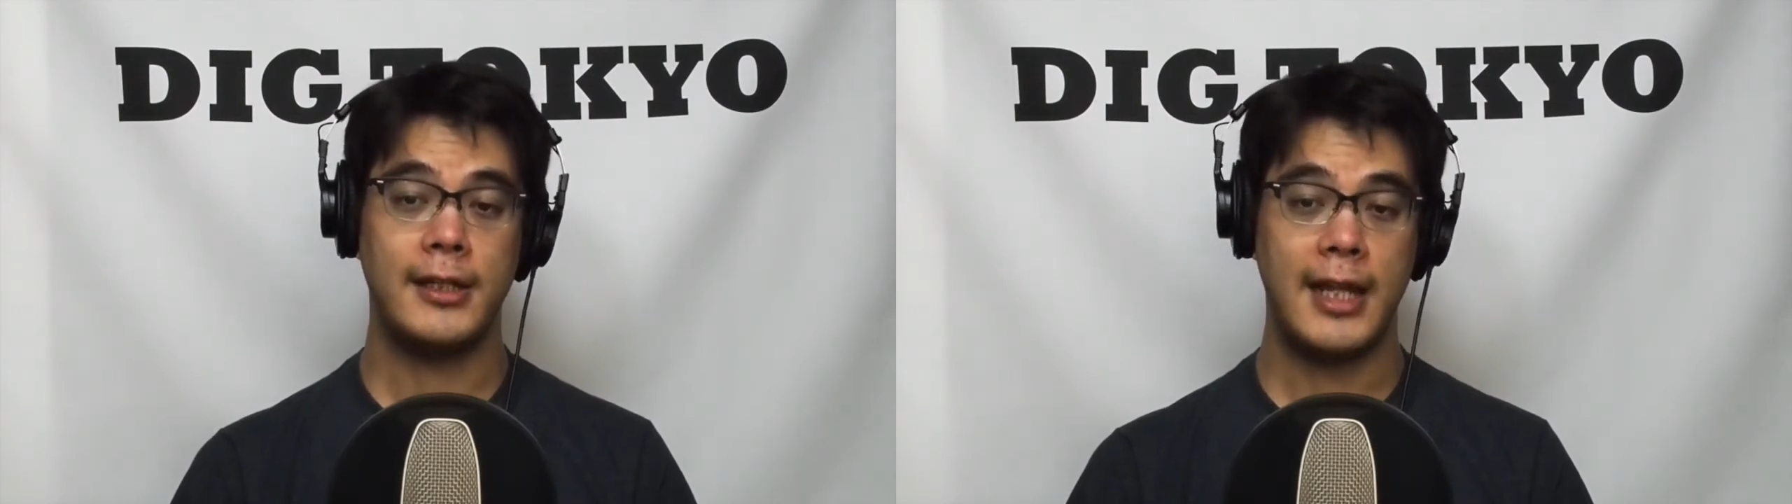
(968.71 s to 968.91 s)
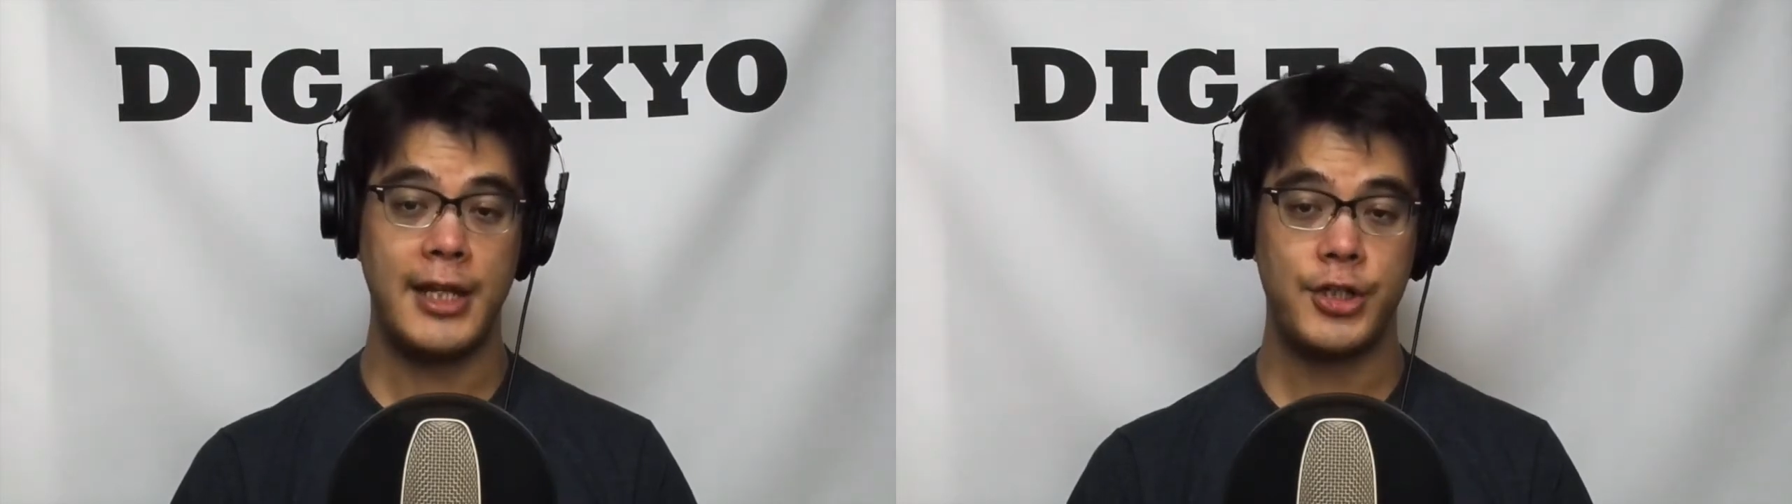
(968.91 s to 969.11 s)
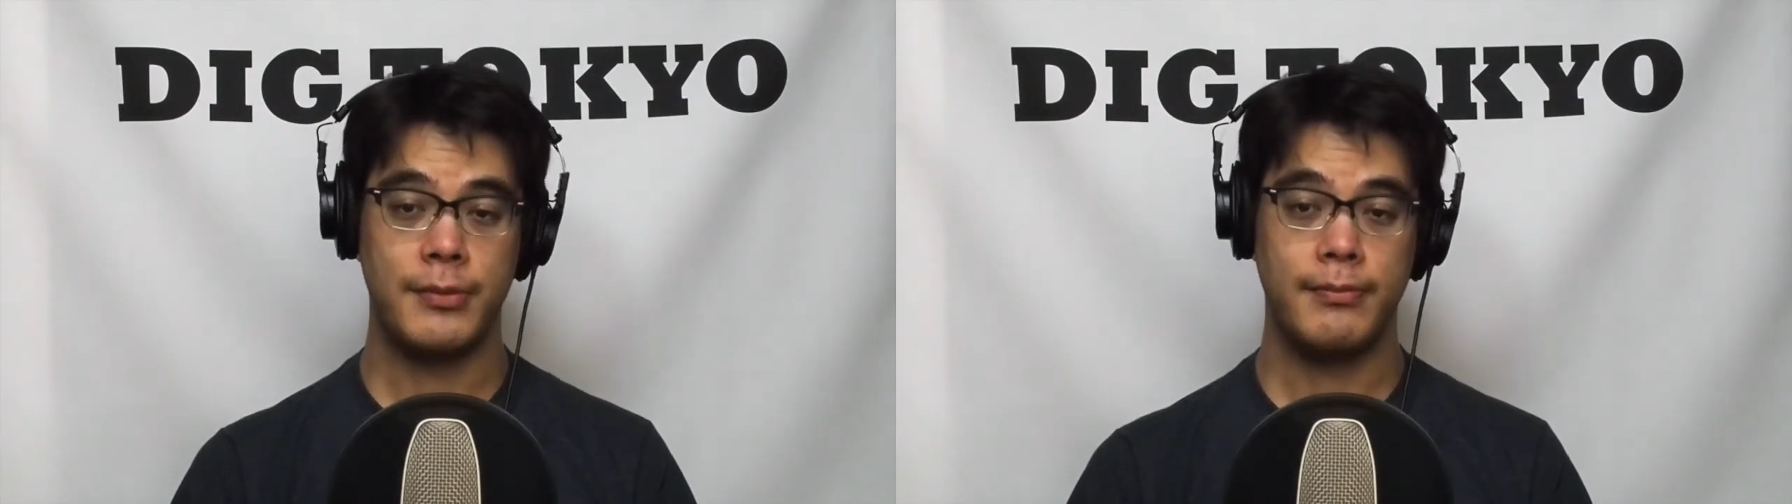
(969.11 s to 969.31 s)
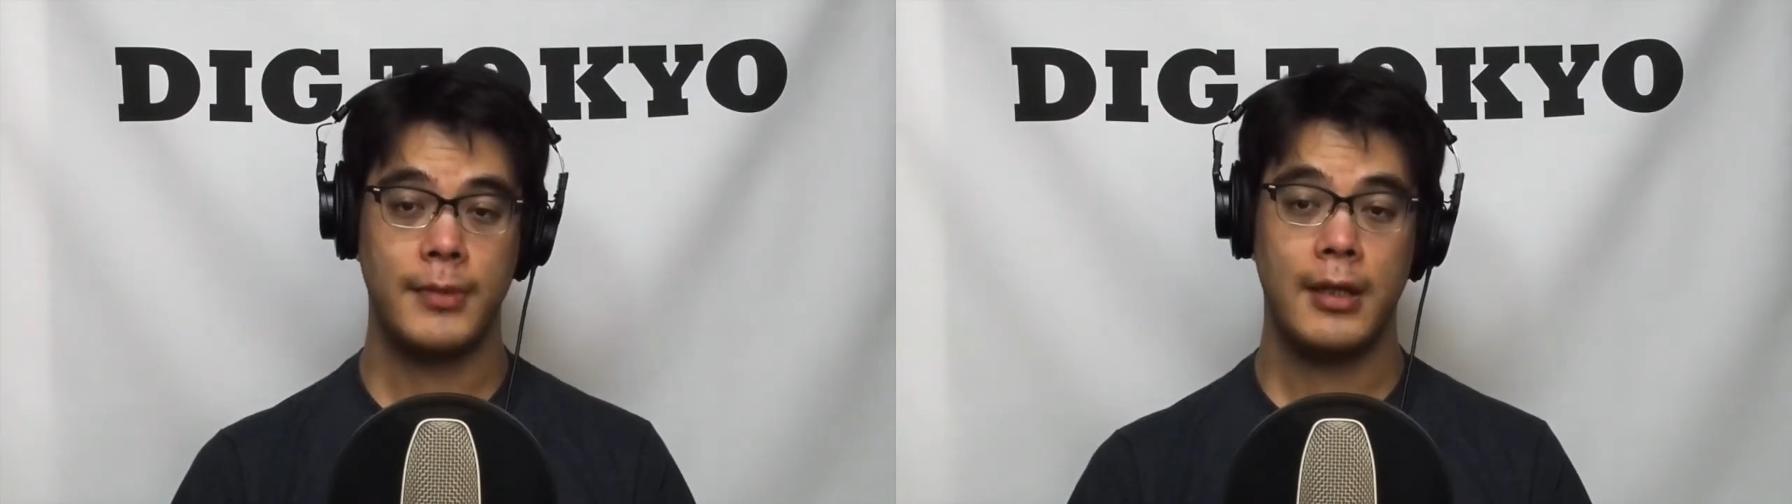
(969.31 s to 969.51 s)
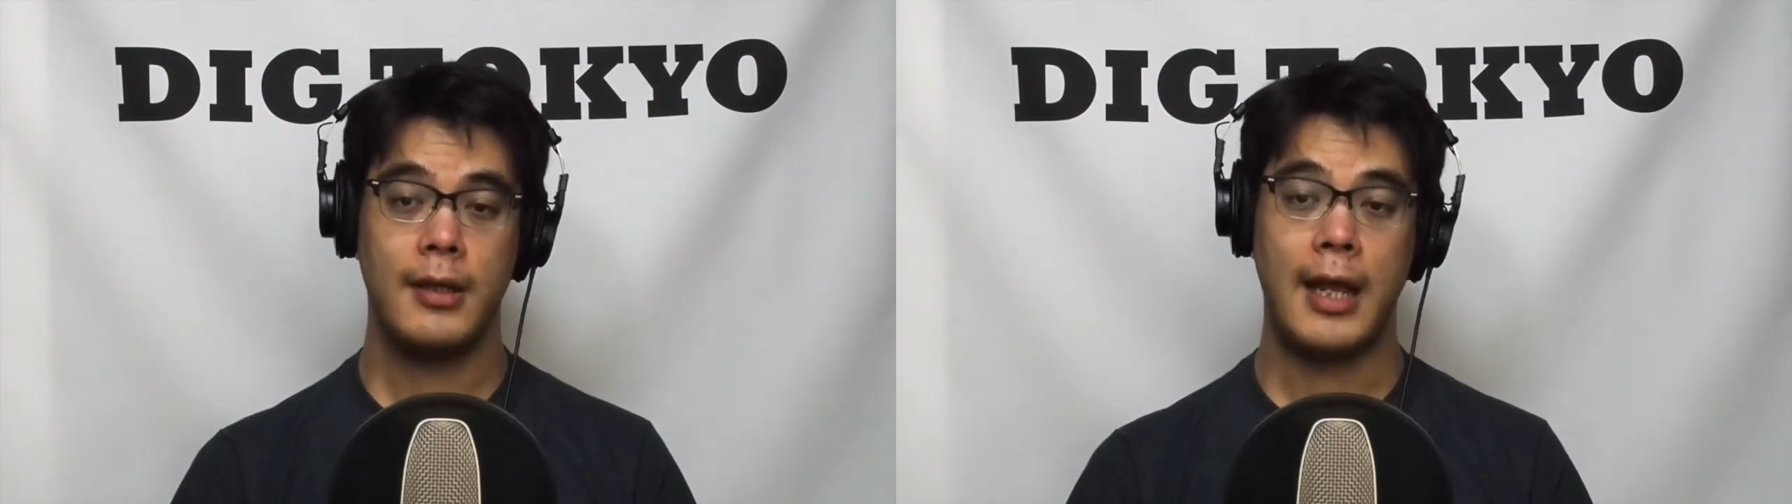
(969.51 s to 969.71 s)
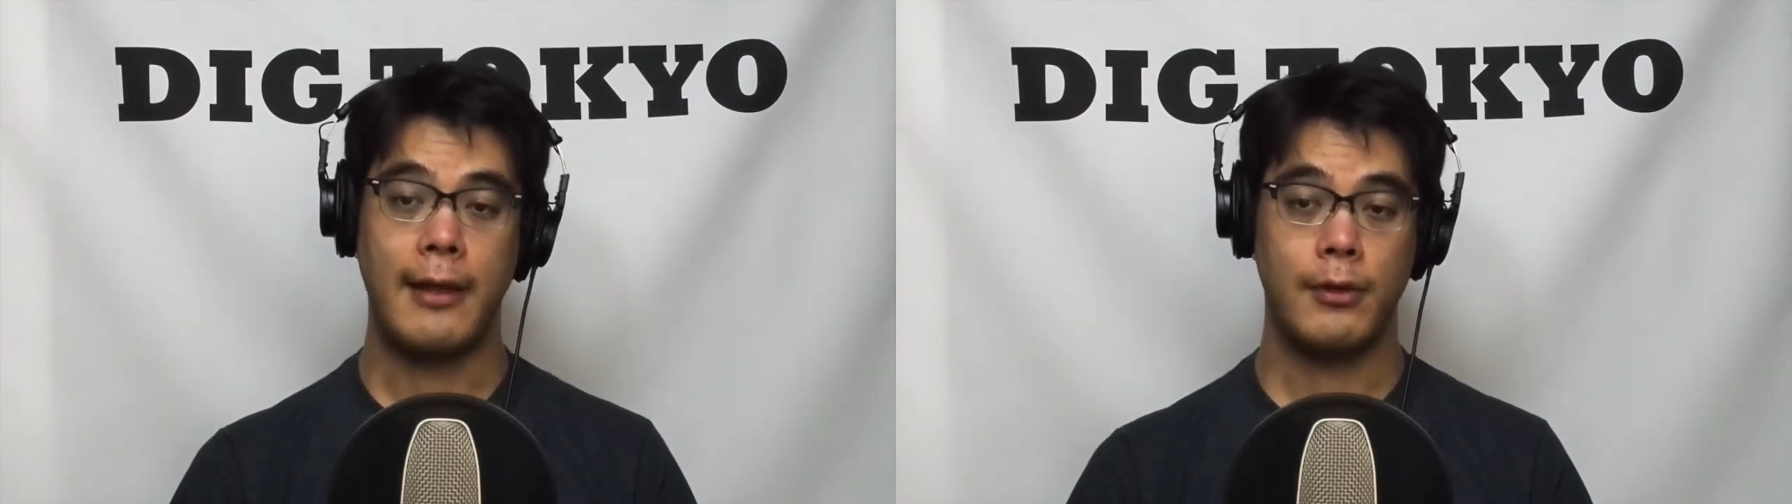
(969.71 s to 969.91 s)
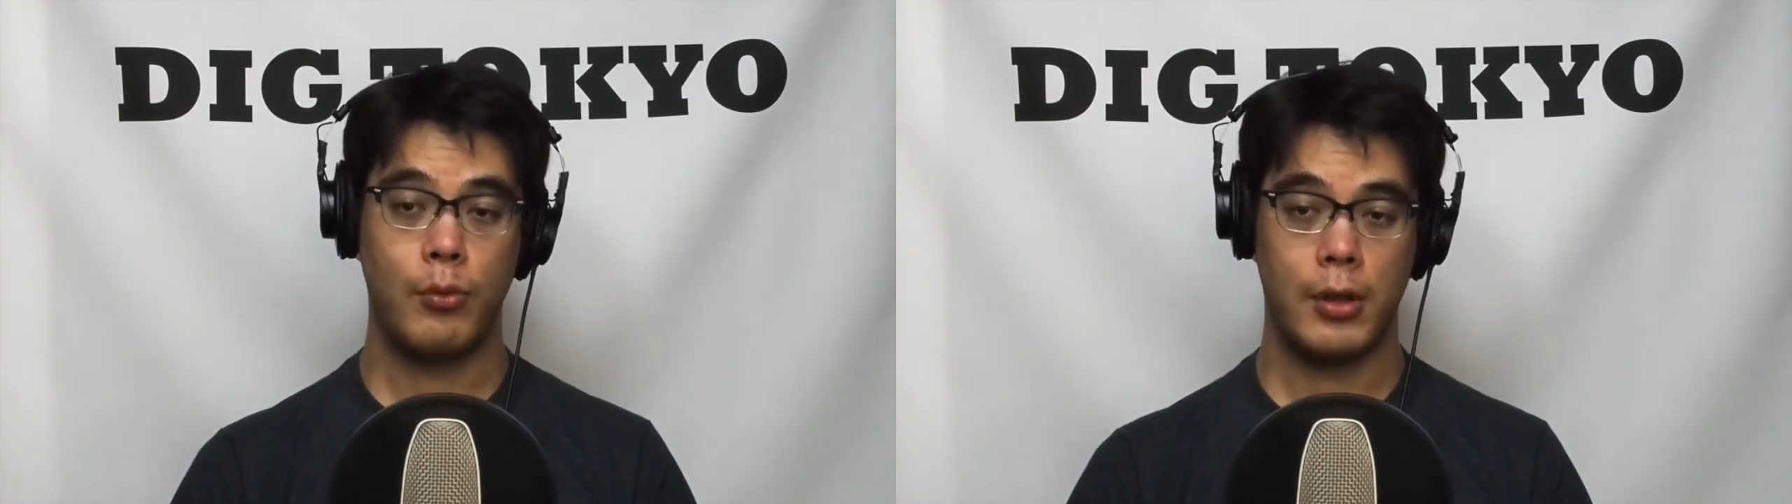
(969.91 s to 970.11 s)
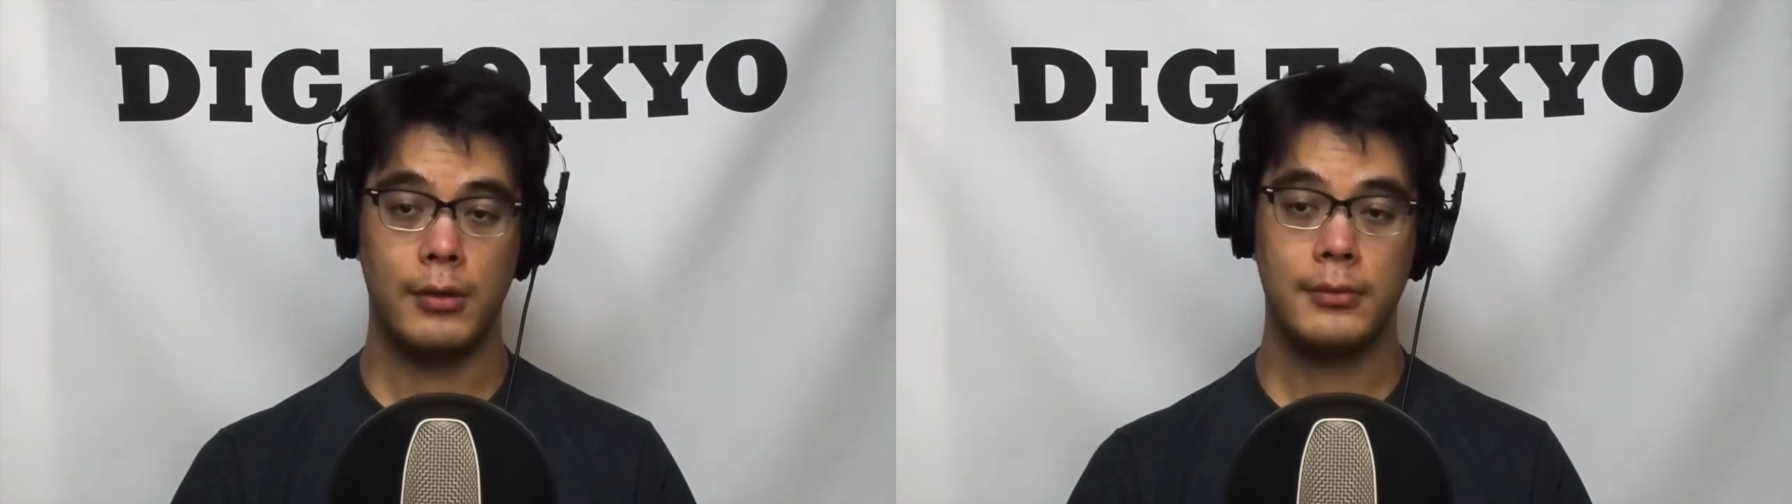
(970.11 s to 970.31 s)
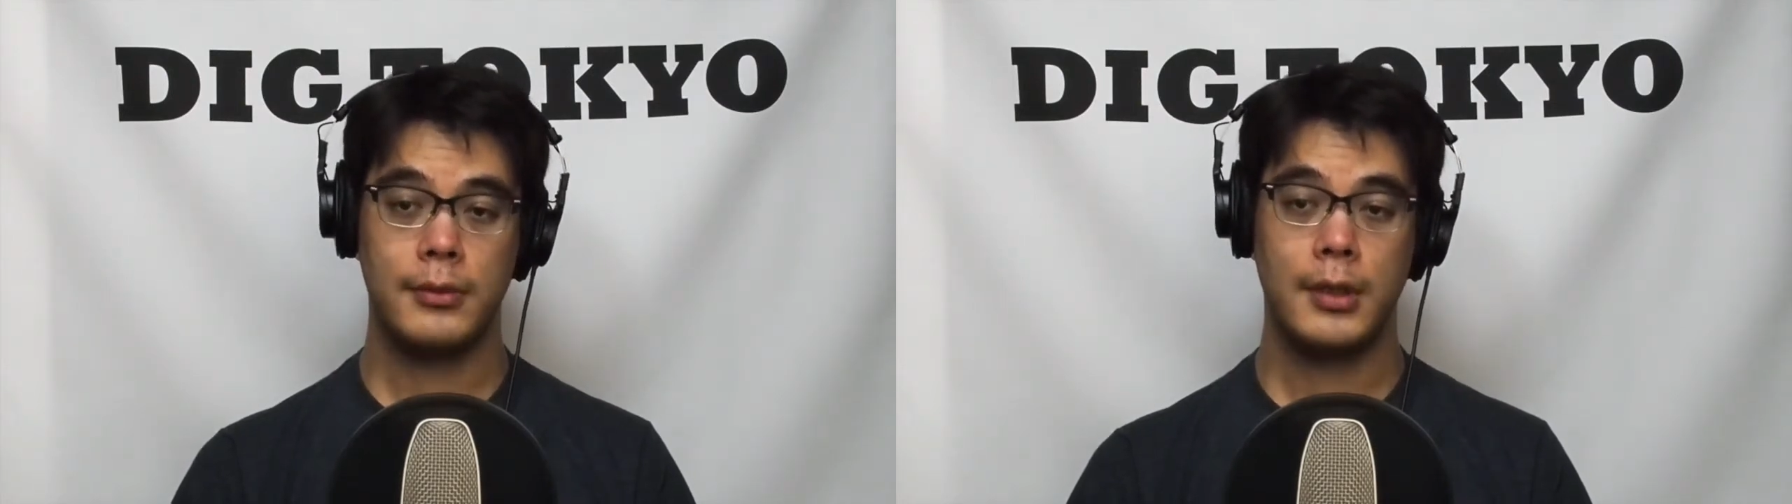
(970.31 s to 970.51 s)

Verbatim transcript: nation and the world